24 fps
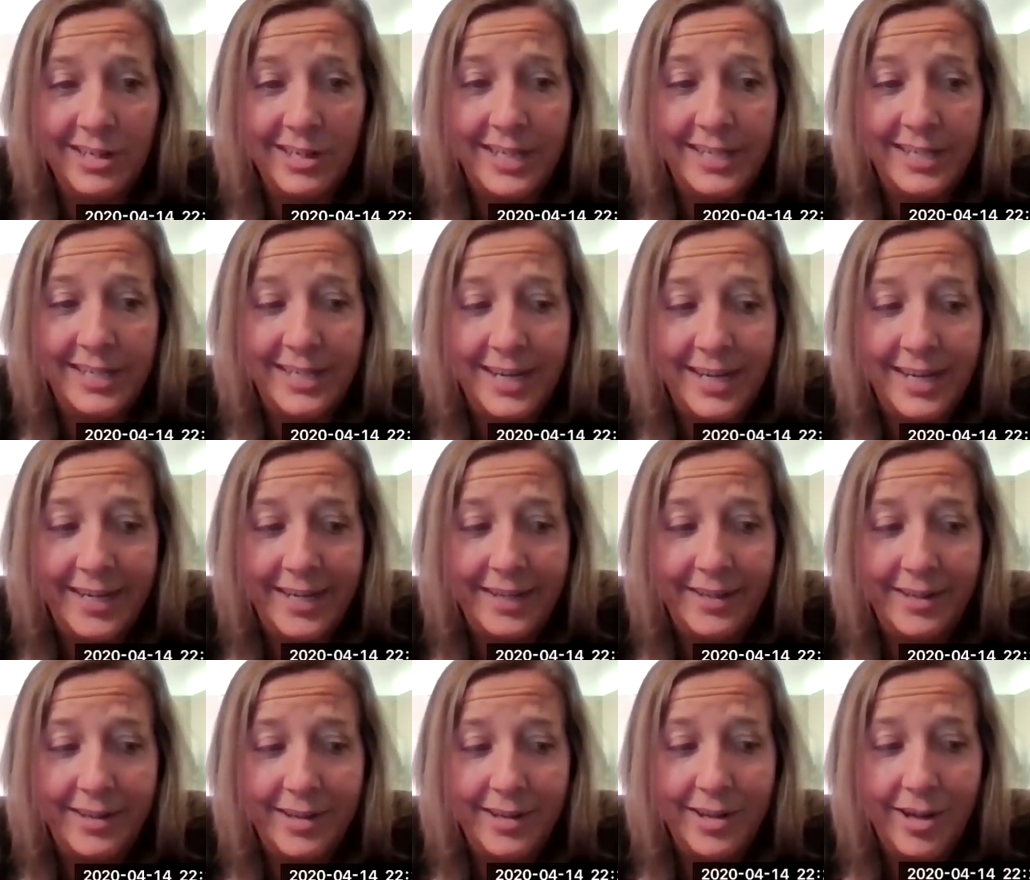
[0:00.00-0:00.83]
and I
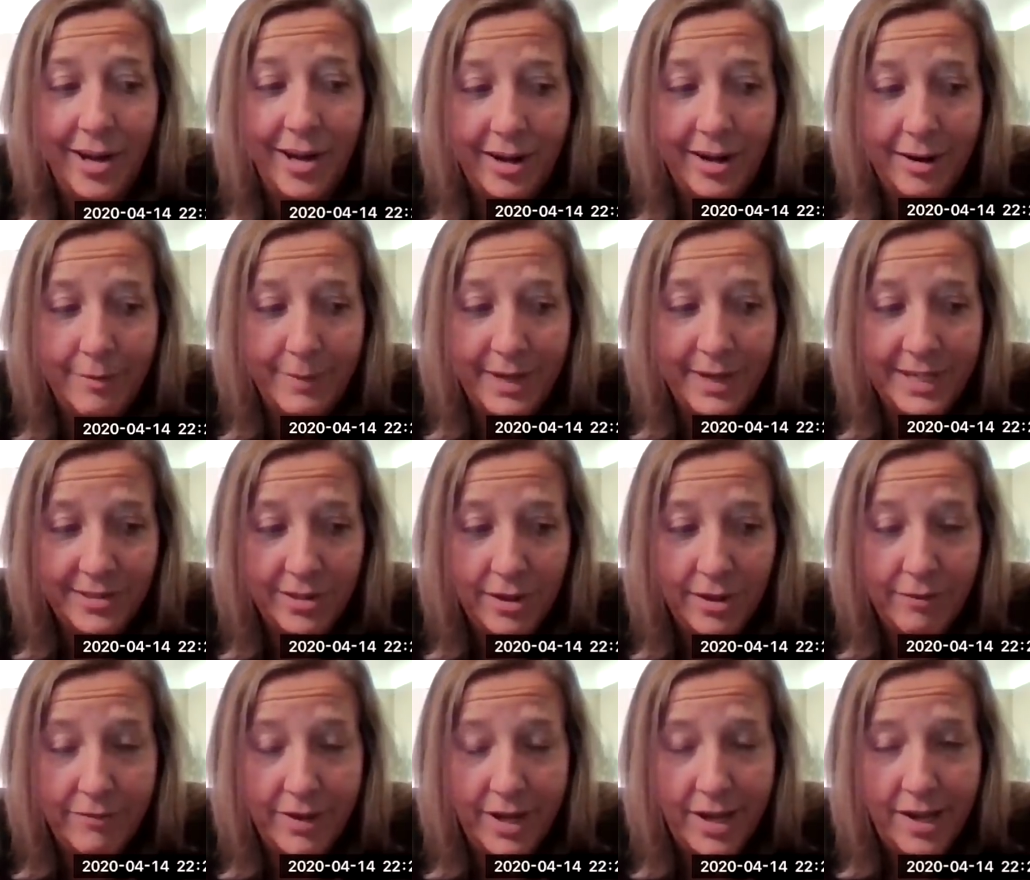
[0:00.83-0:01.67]
cut on
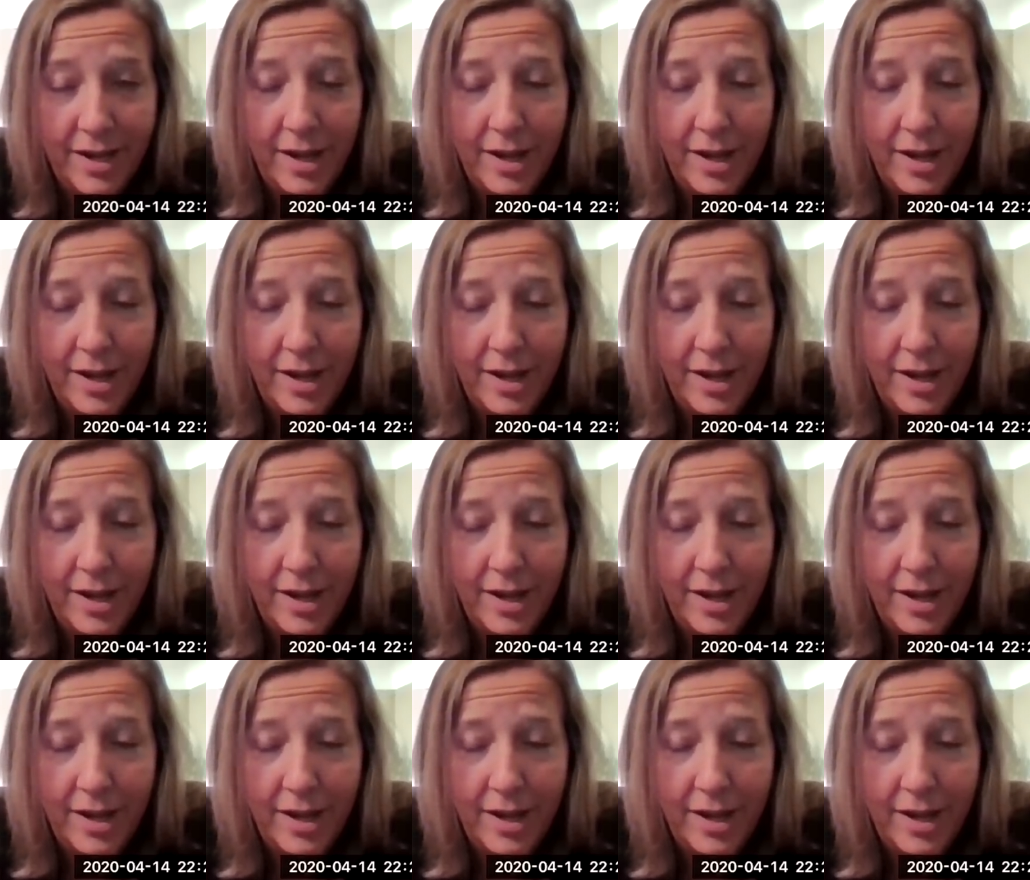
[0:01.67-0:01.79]
myself,